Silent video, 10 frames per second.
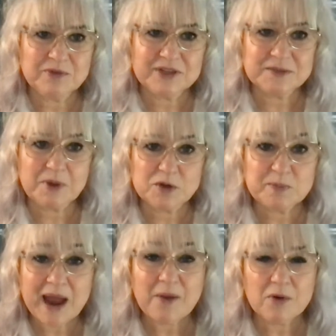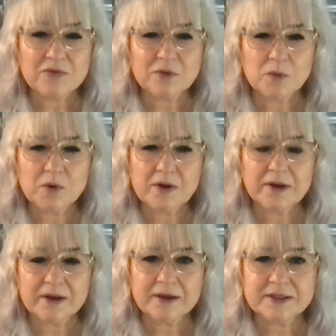of his most powerful
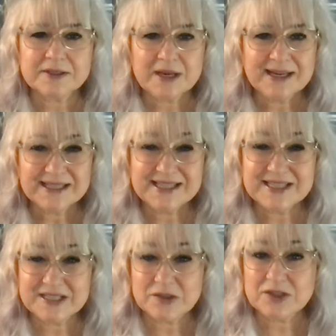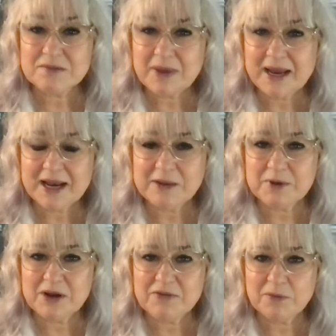works. Still didn't make any
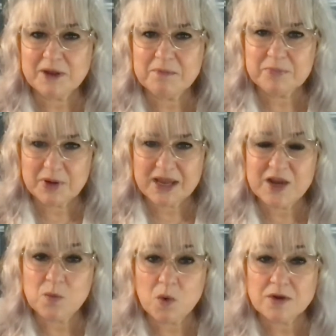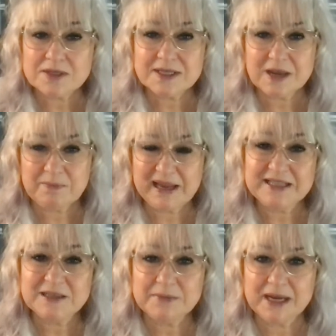money from it, but he was the
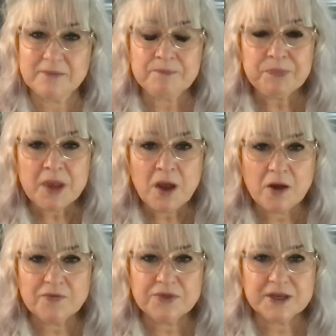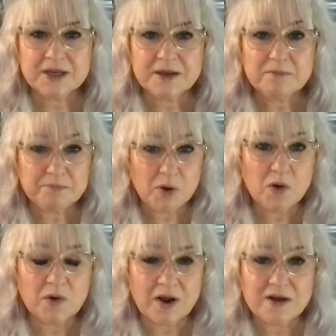epitome of the
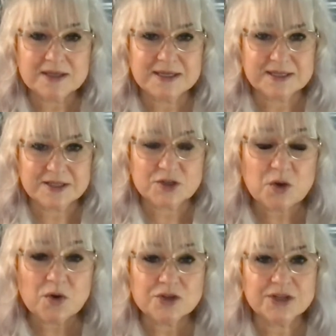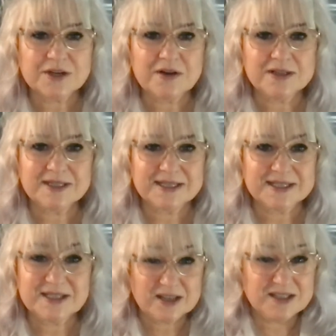poor artist, the tortured
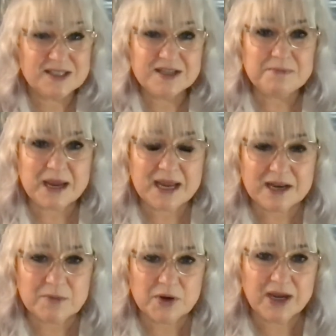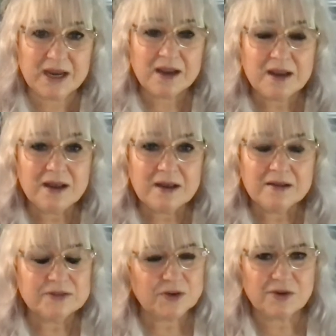artist, because he didn't make any money.
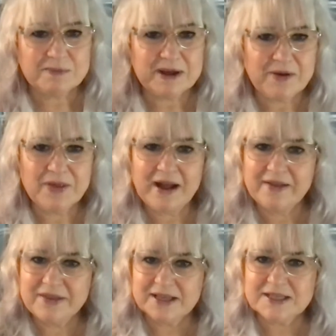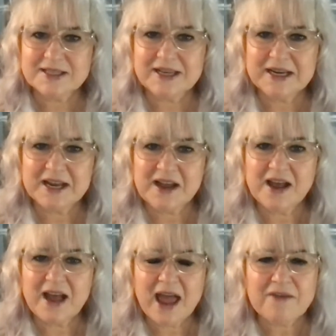Sorry about that. That's the
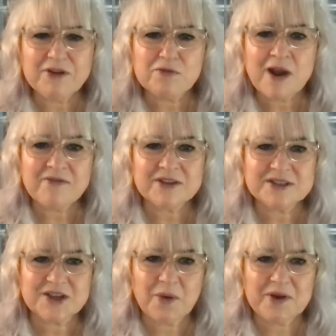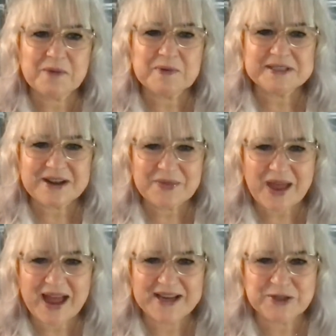heavy revers going up and down the
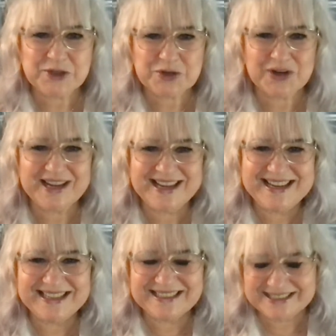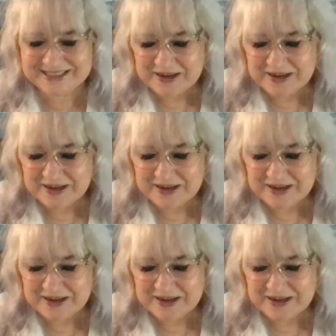high street. he